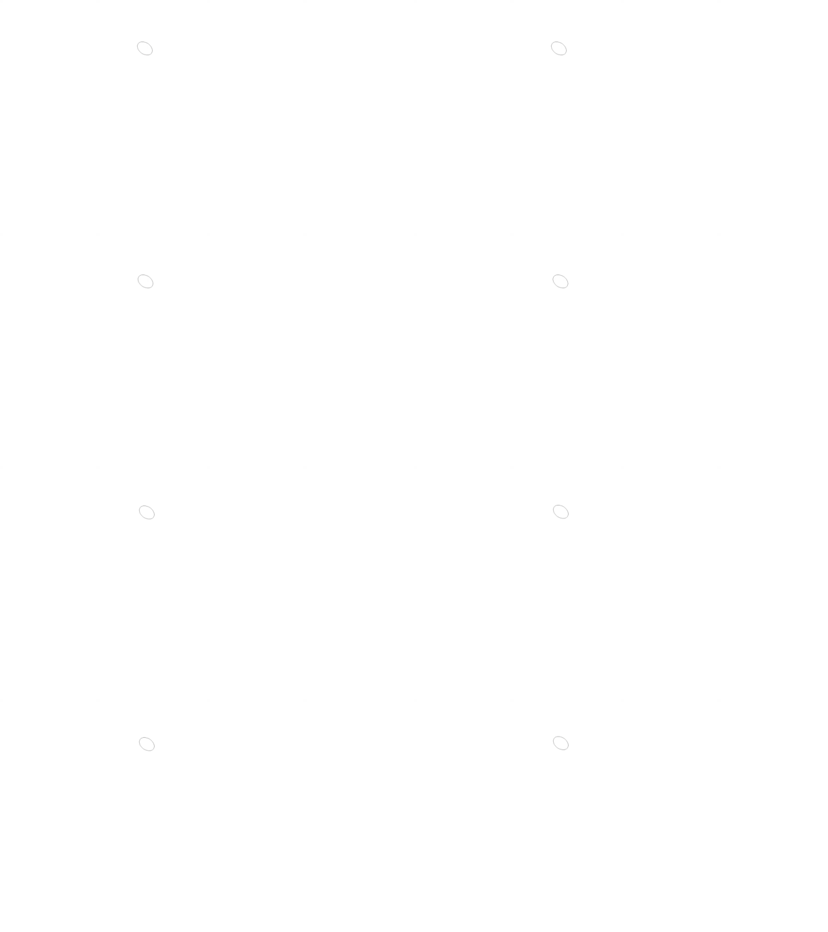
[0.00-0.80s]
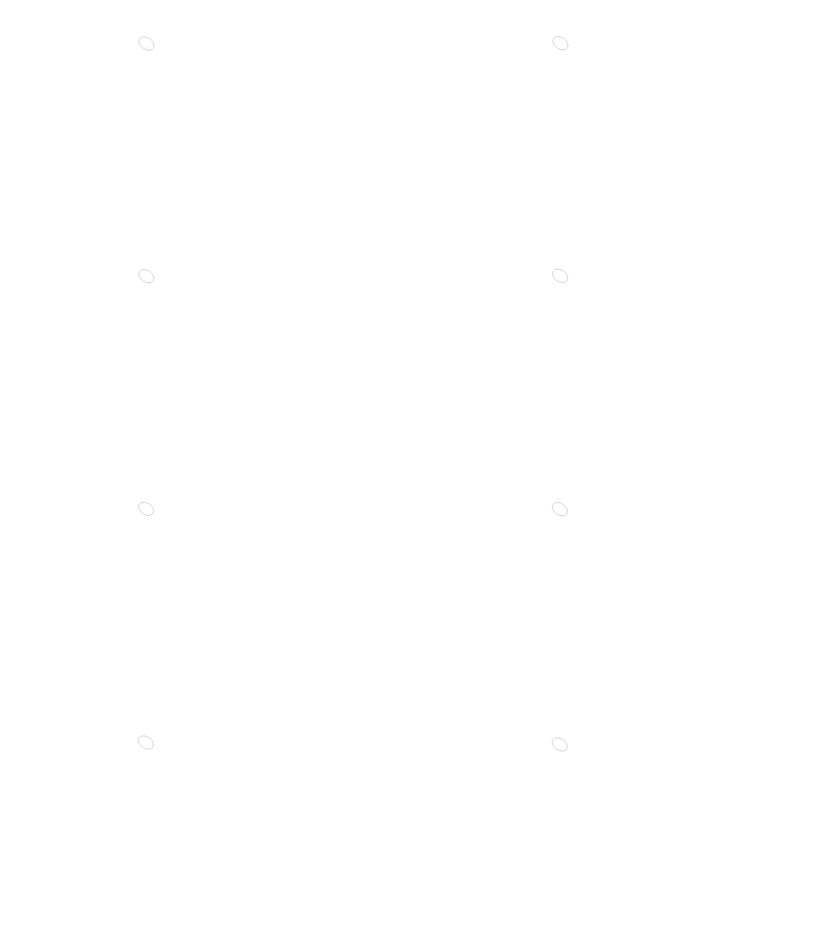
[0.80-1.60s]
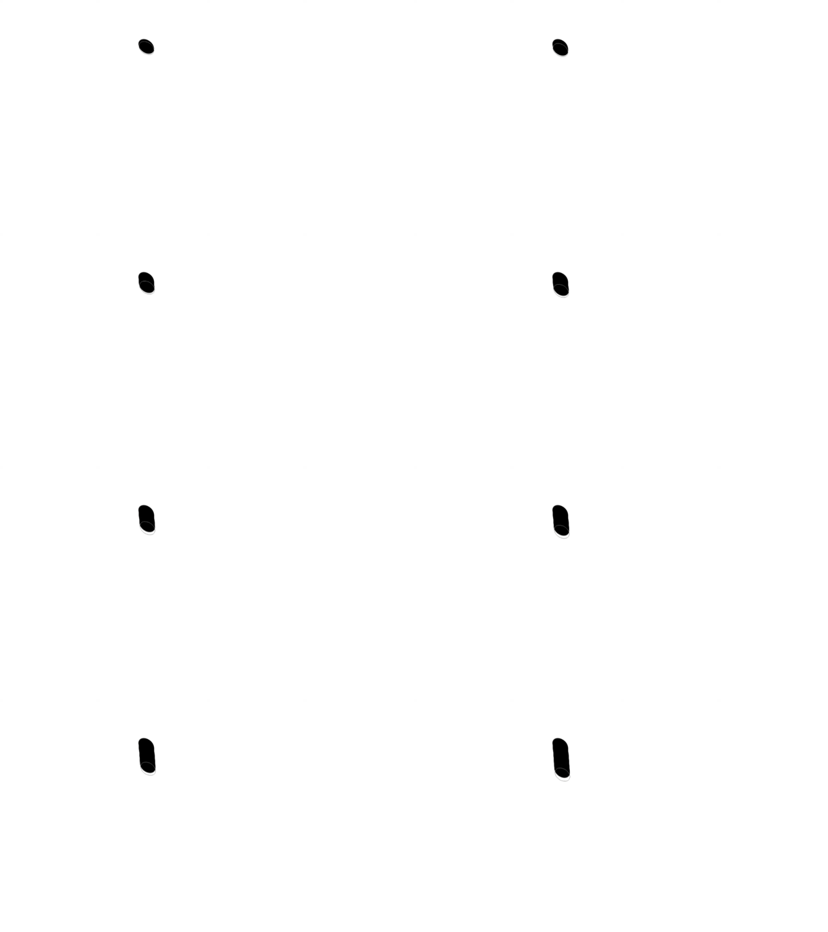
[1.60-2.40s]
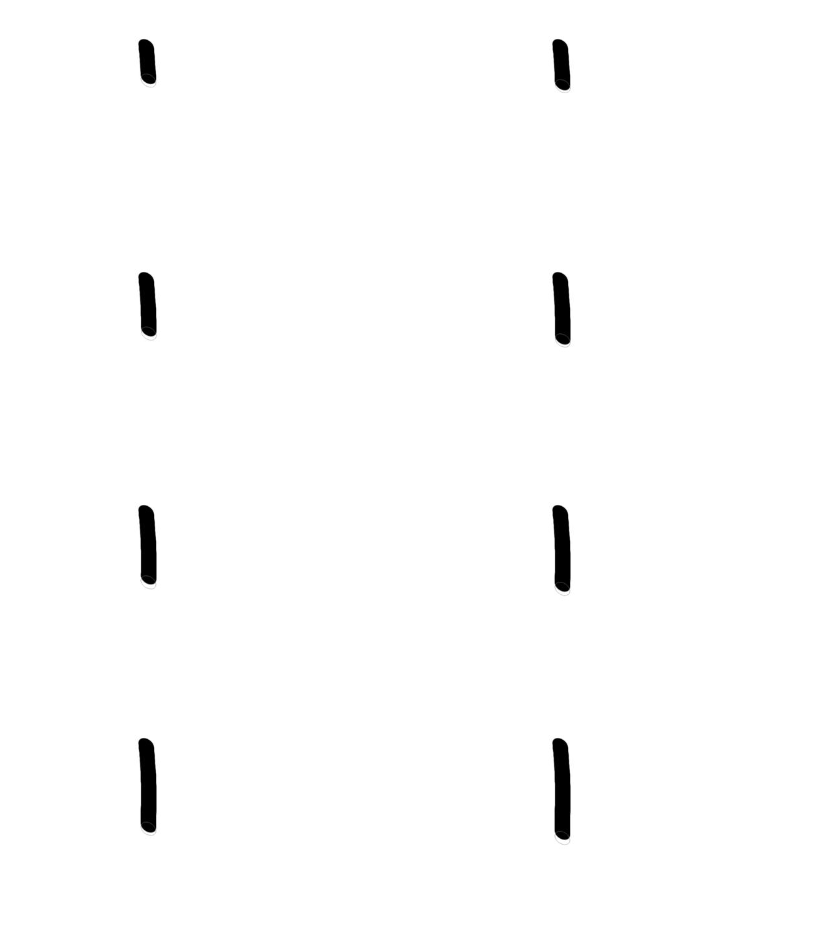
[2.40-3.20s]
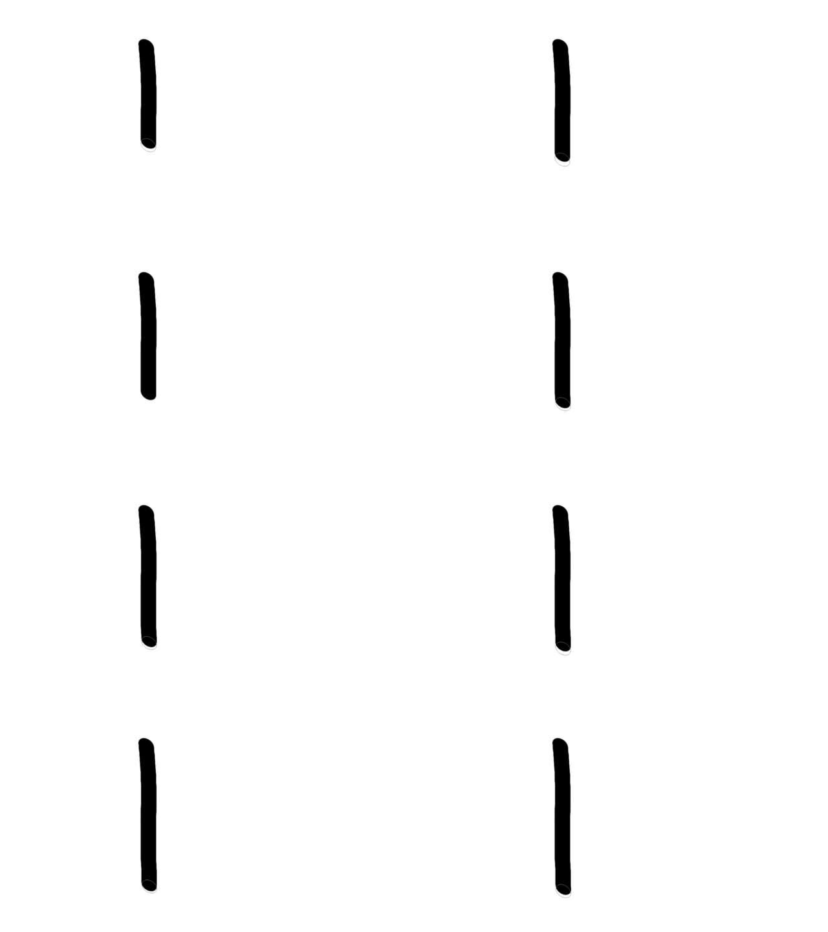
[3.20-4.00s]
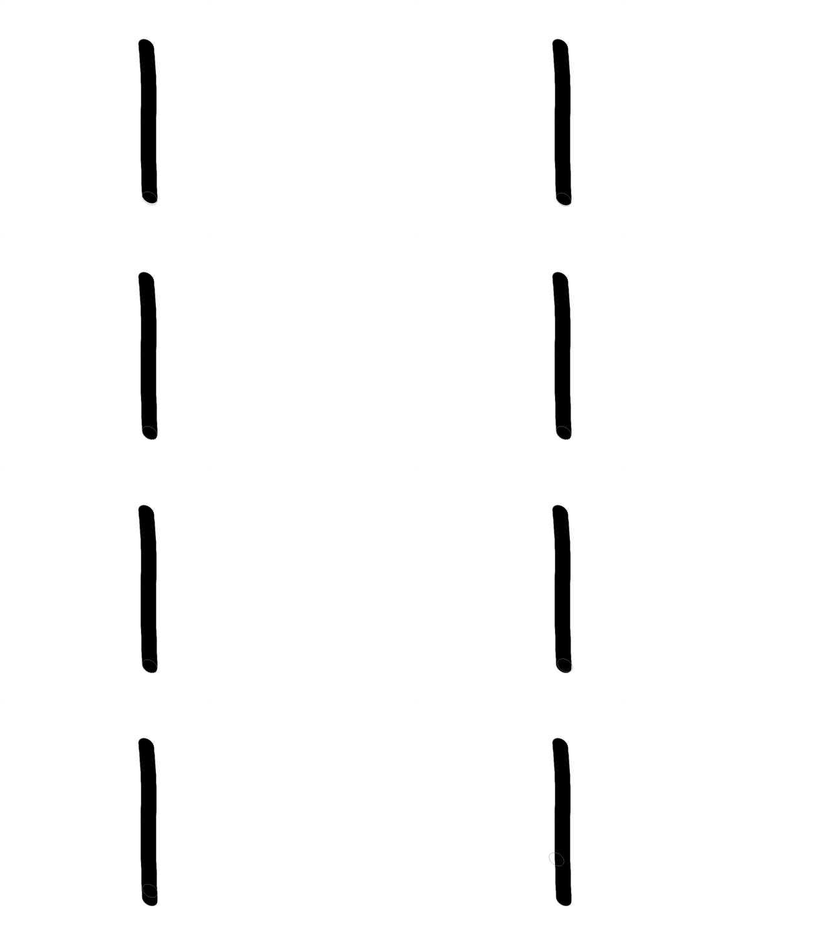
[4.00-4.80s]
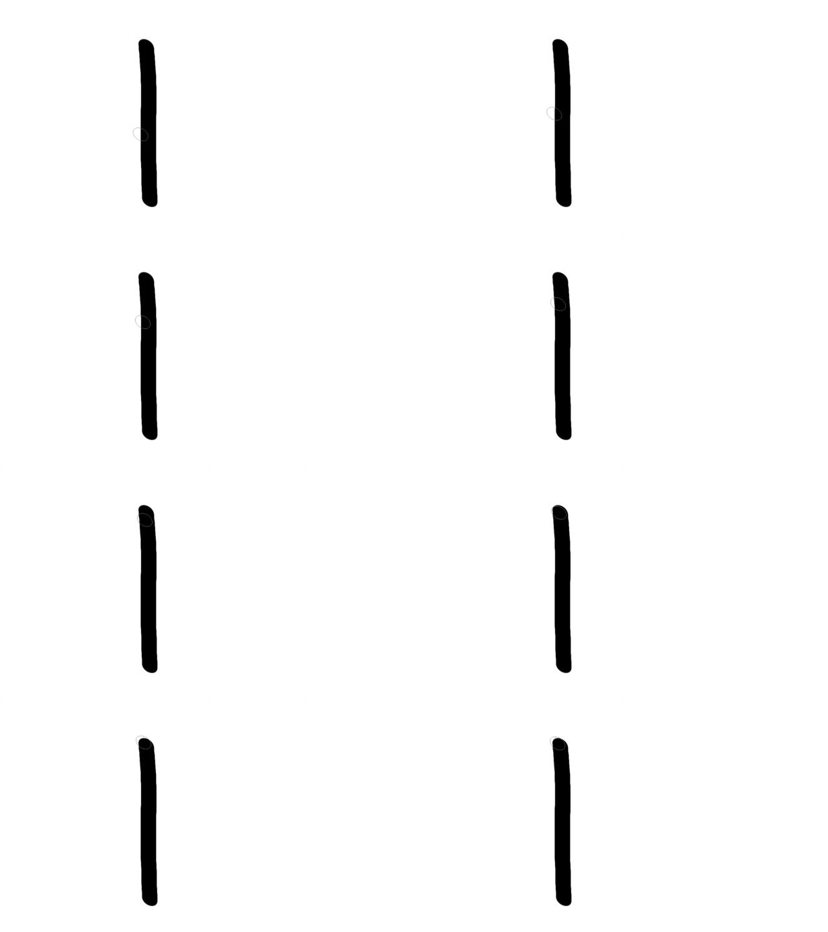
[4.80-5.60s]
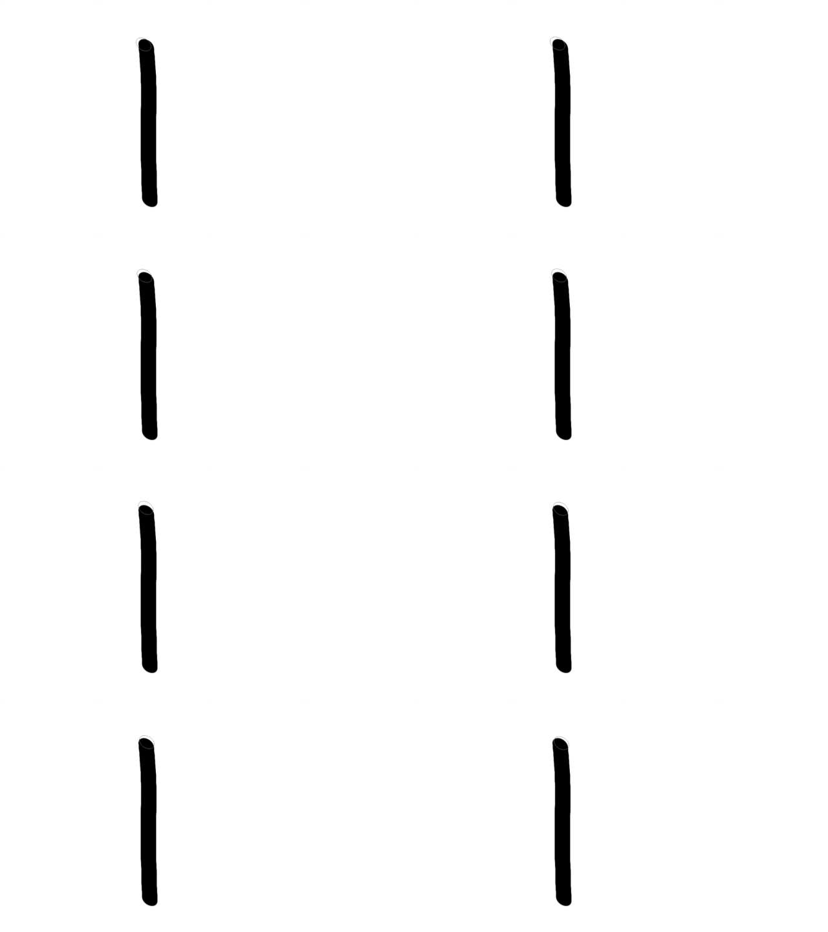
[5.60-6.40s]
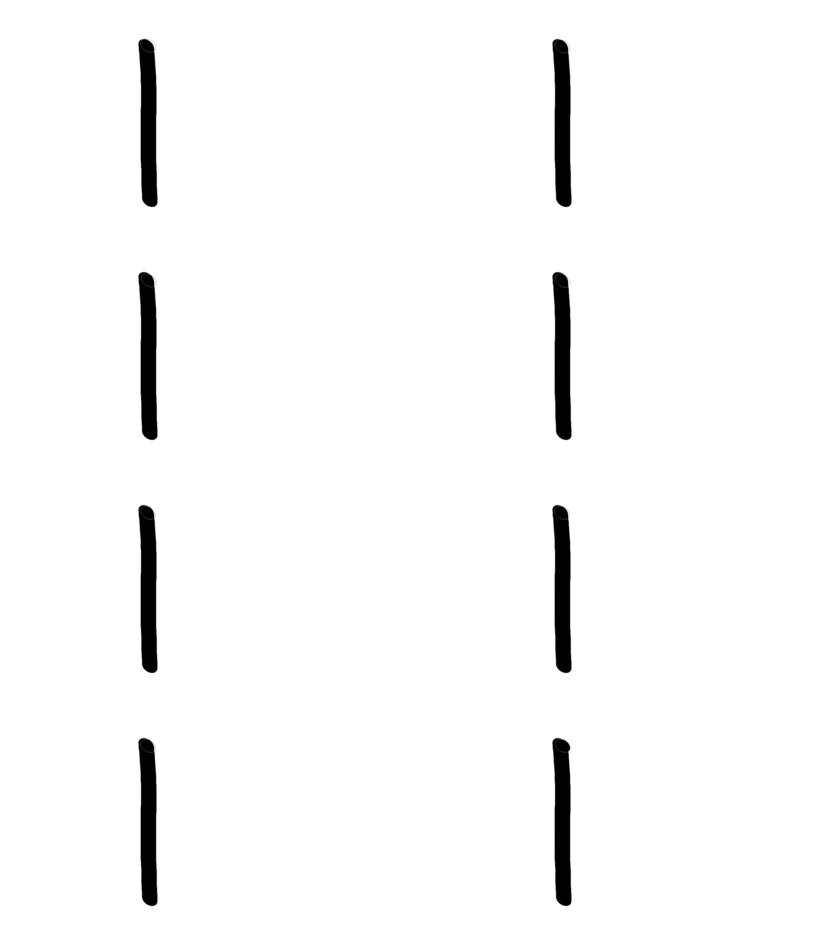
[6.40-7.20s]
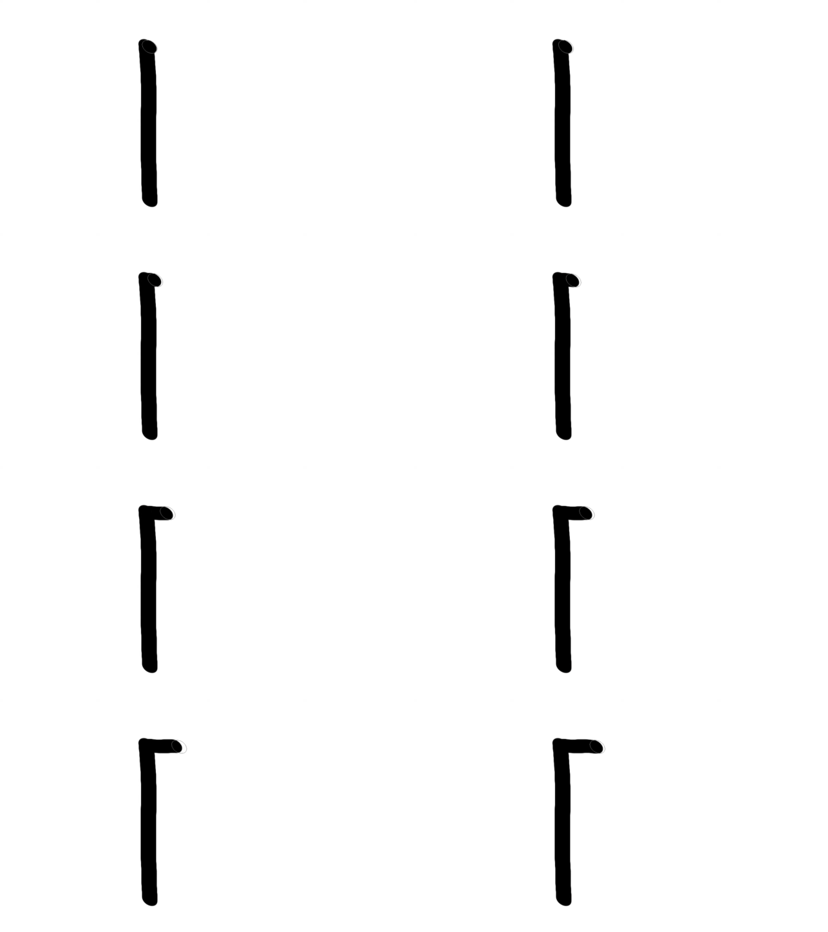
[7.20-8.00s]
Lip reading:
[unreadable: no face in view]